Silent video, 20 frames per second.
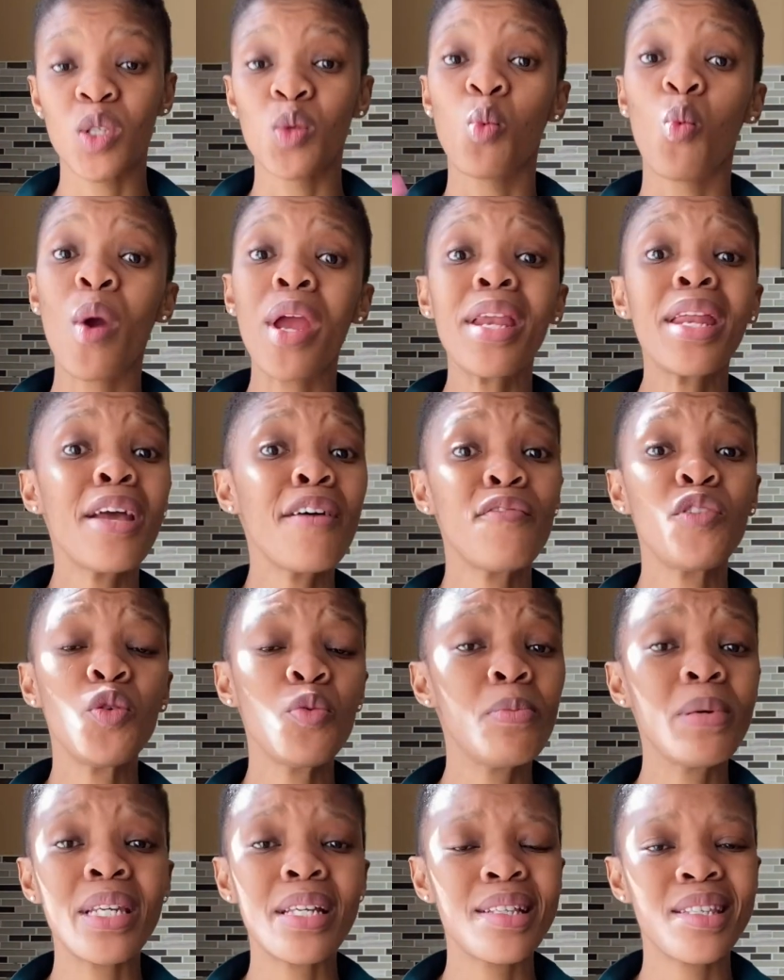When have you
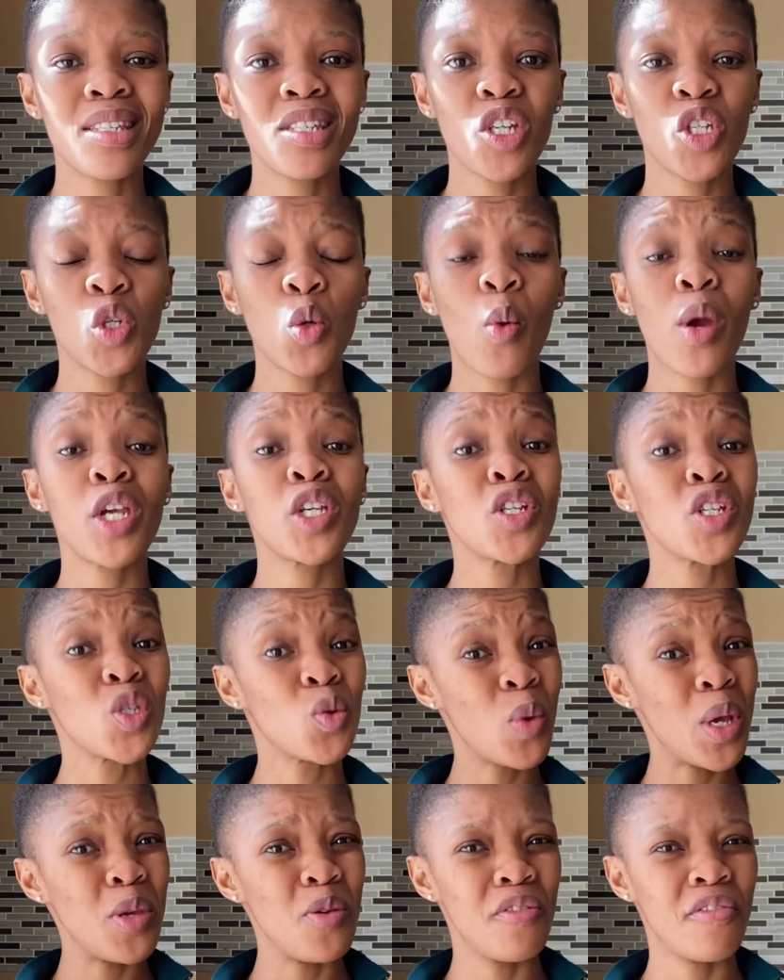been in situations where
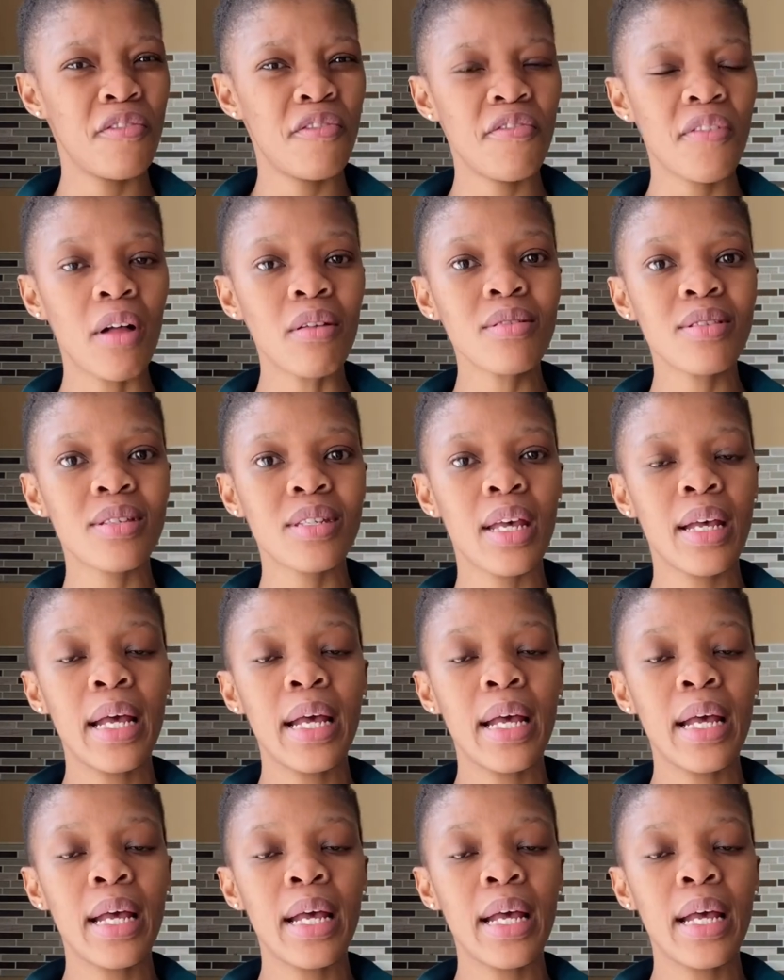you felt